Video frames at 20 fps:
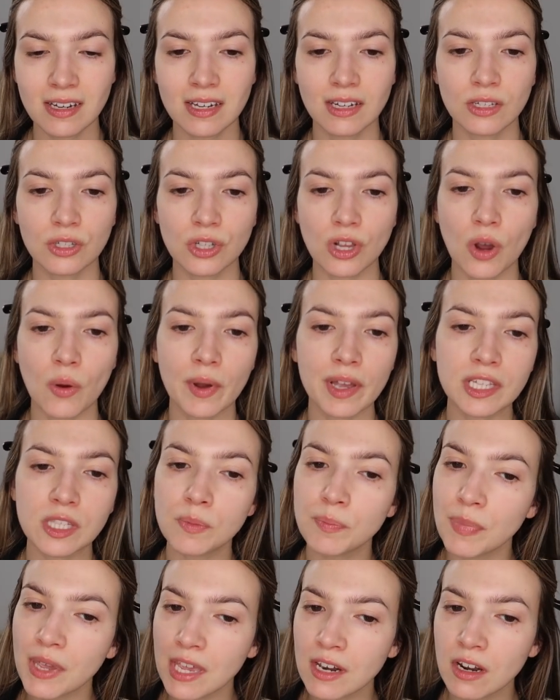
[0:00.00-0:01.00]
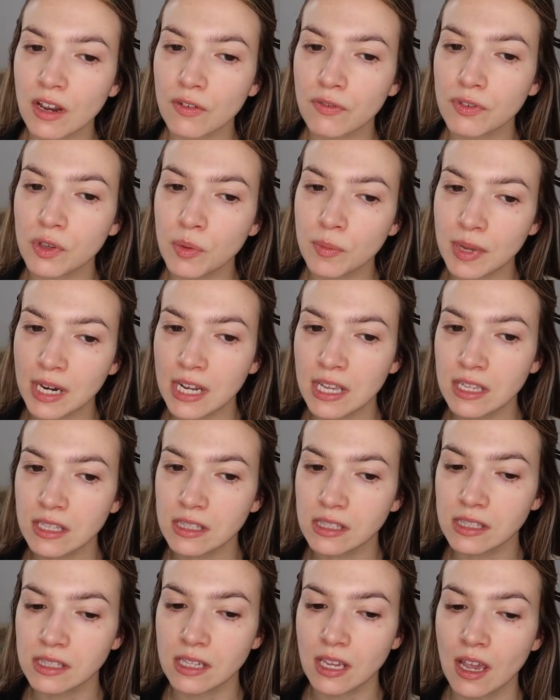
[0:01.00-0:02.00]
So it's been a few
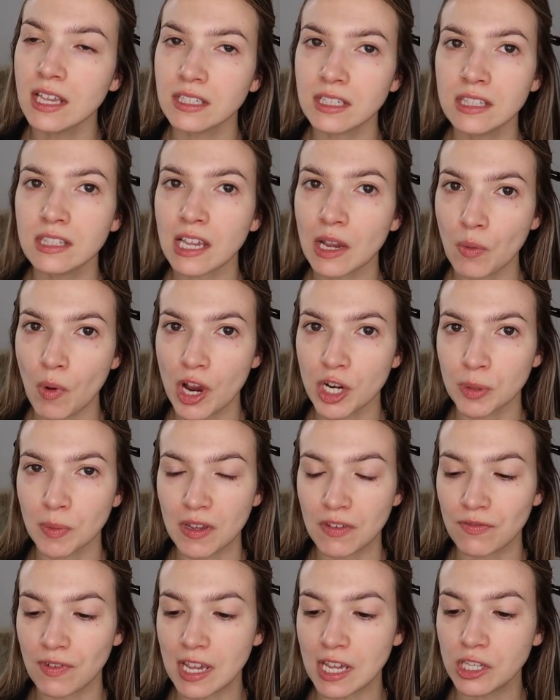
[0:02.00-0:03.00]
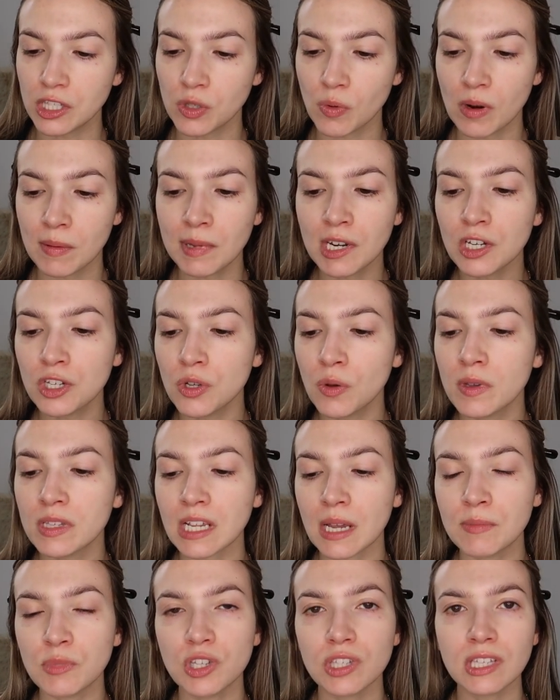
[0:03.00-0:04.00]
minutes since I washed my face. So what I'm gonna do is
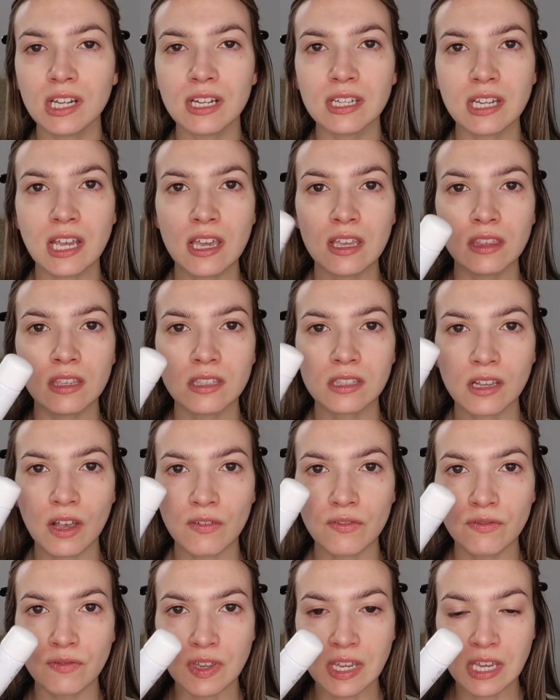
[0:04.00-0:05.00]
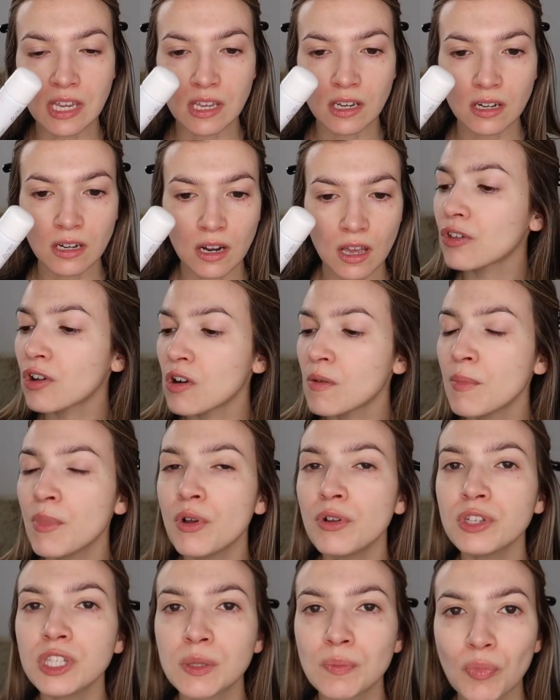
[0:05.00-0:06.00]
I'm just gonna take this Avene
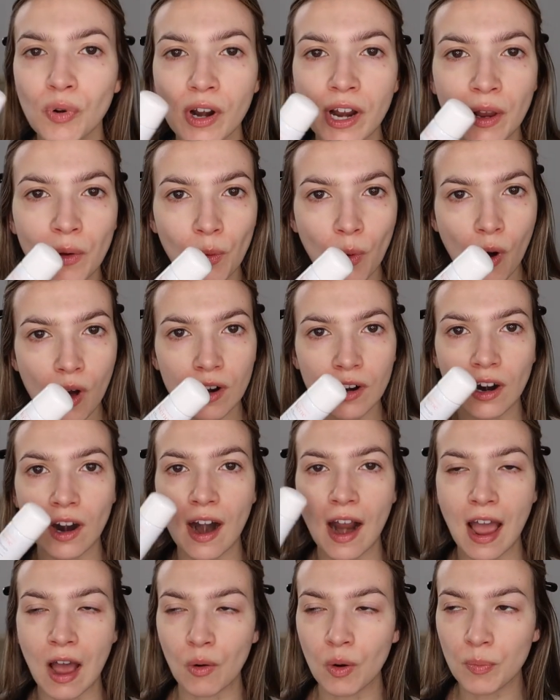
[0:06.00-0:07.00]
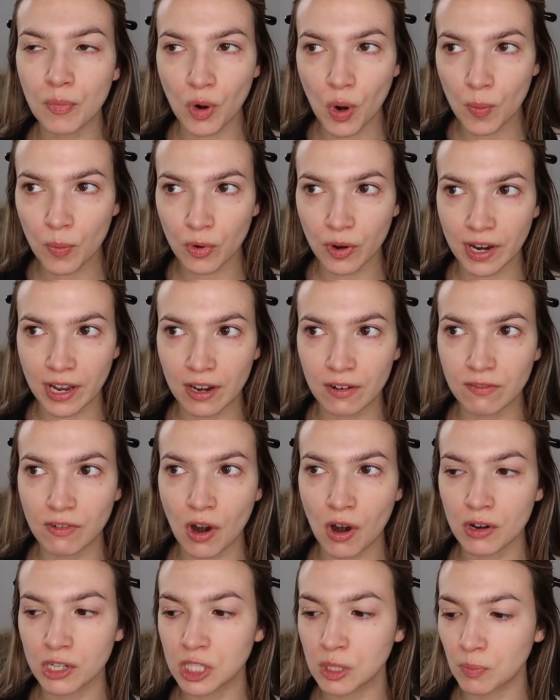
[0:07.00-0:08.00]
Thermal Spring Water. How appropriate for
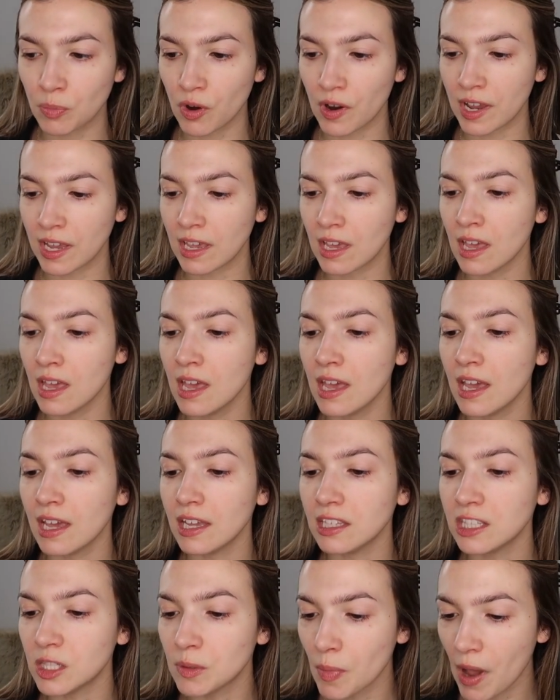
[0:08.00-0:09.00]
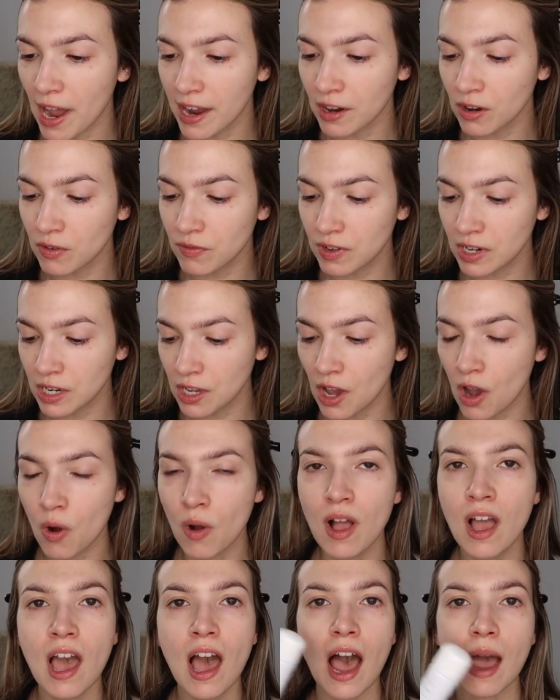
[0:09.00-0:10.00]
our spring inspired video.
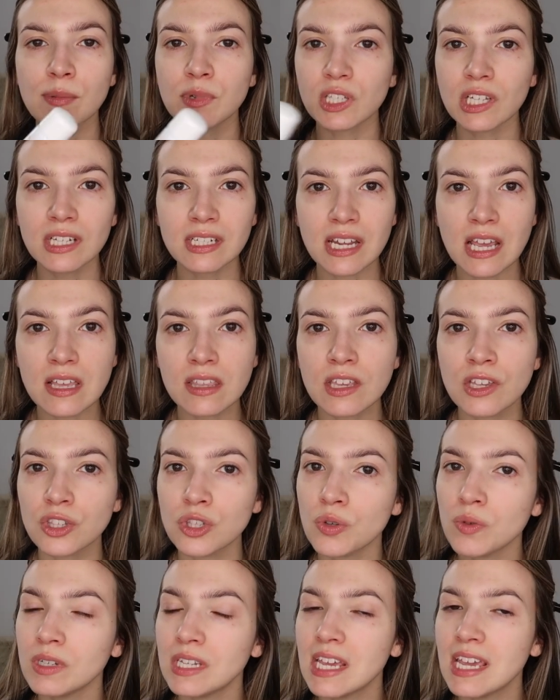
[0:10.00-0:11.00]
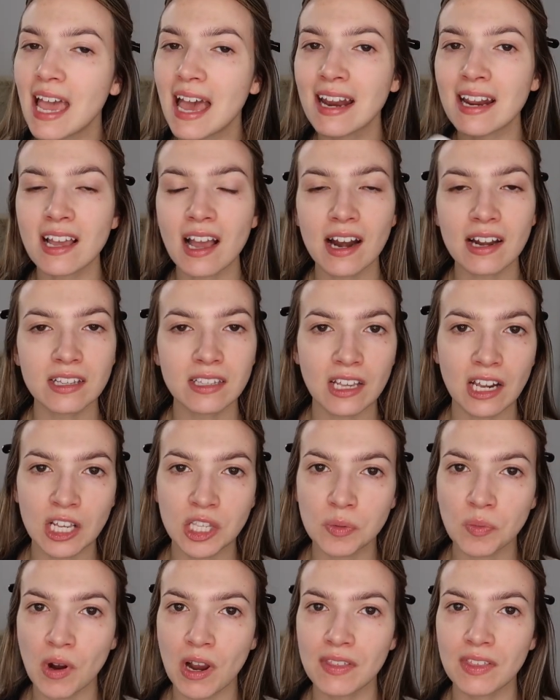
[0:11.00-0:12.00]
I'm just going to take this. You can take any kind of setting
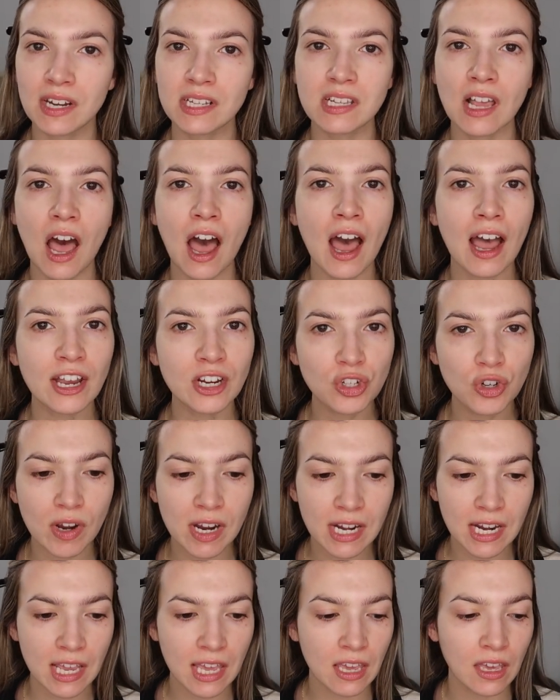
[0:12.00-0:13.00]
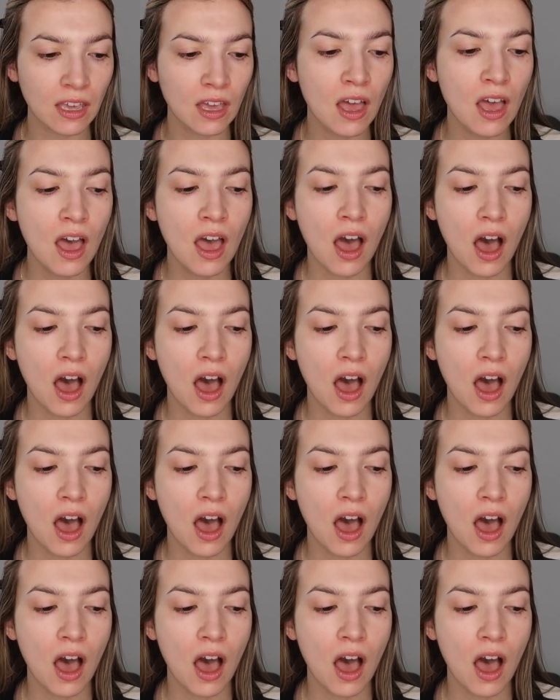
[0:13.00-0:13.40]
spray that is hydrating.